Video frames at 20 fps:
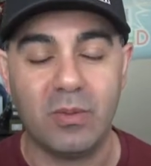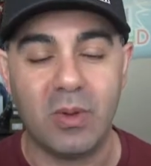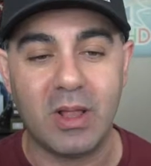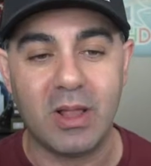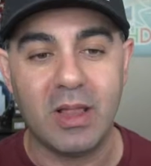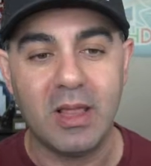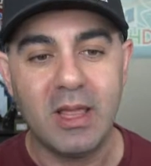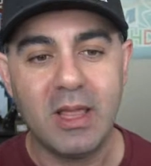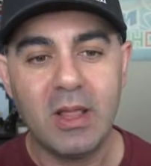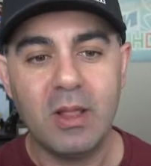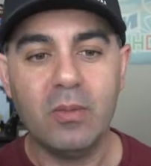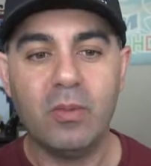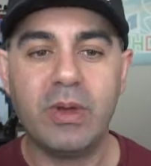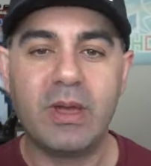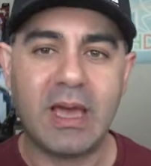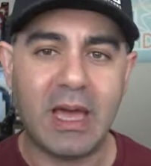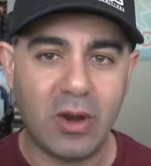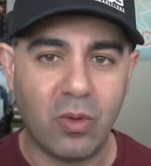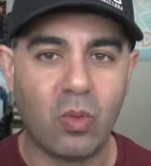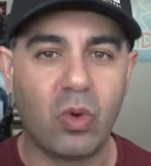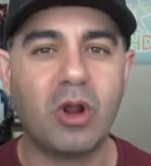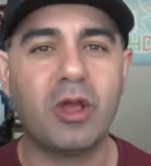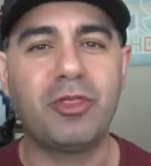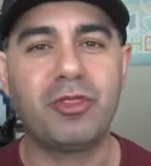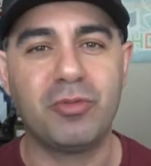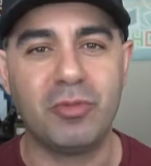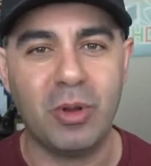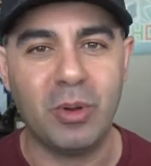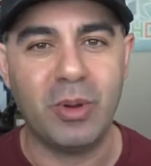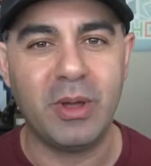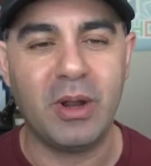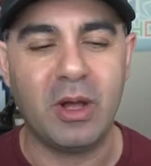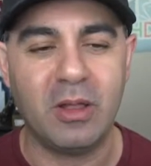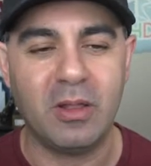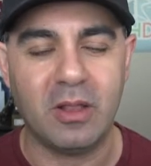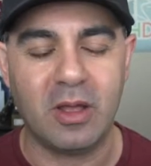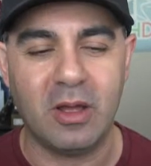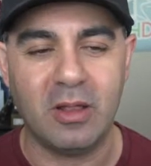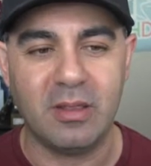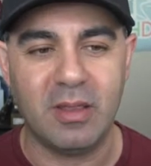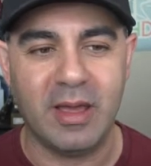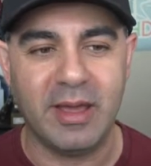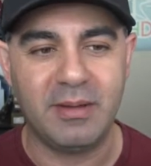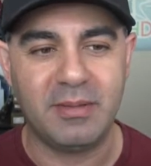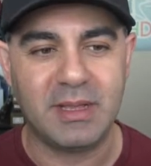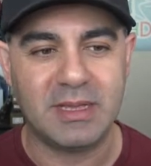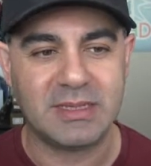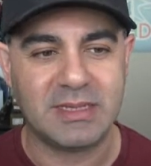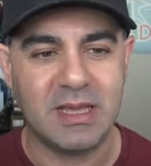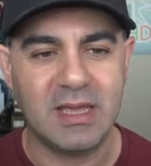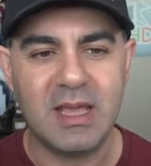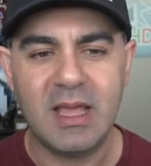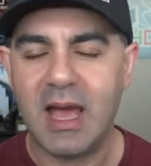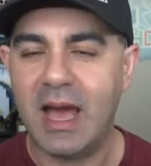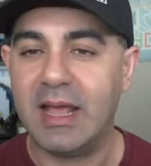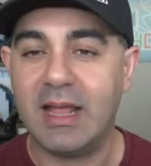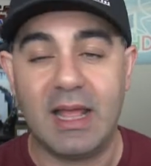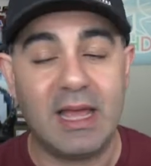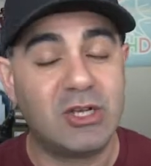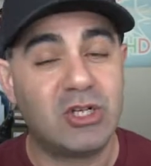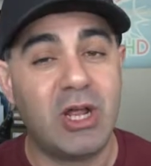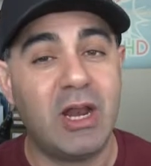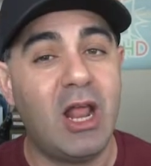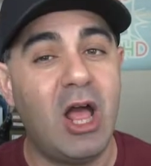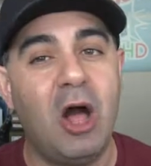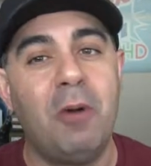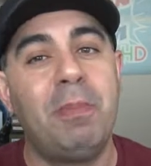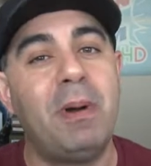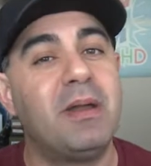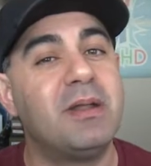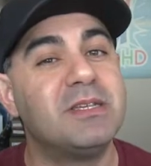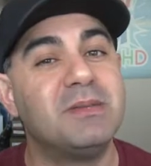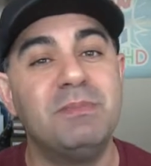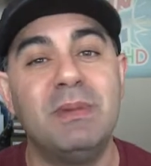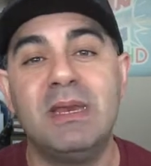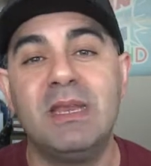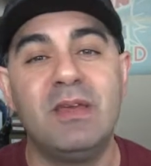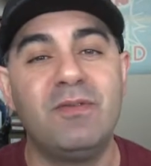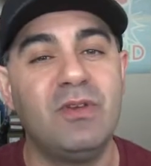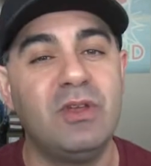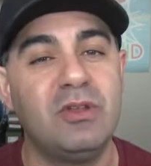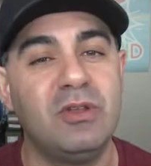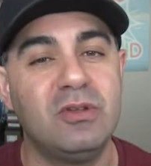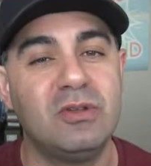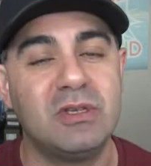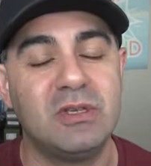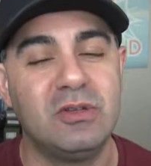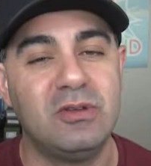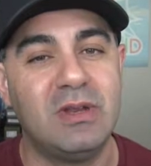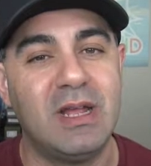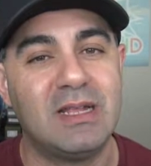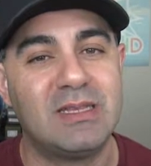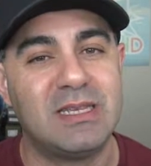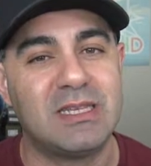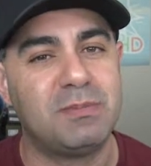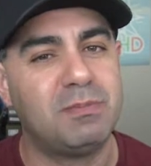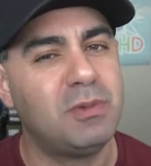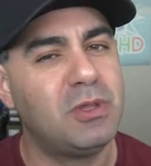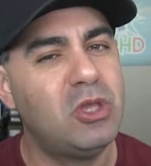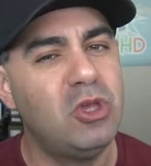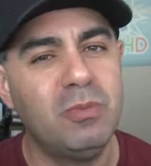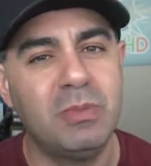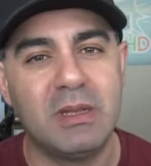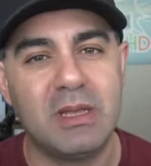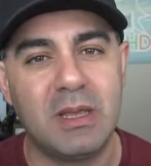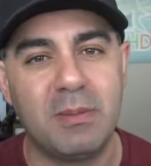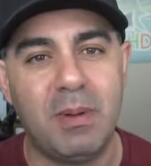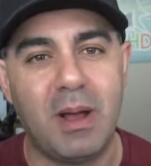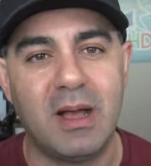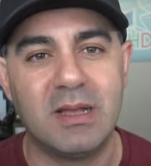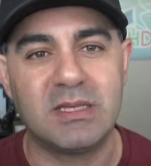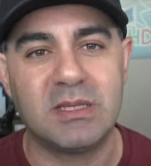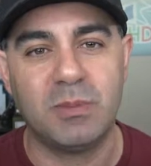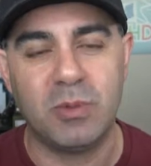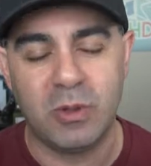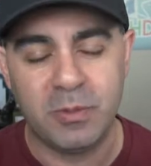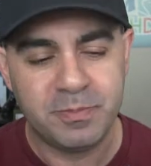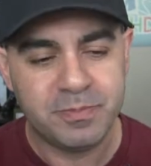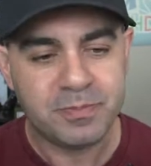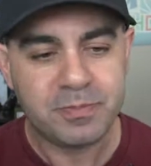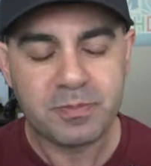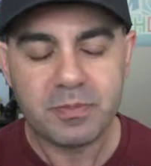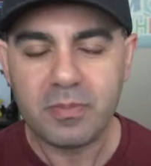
Well, we kind of worked through it online because I try to help out as many of you dudes and dudettes as humanly possible.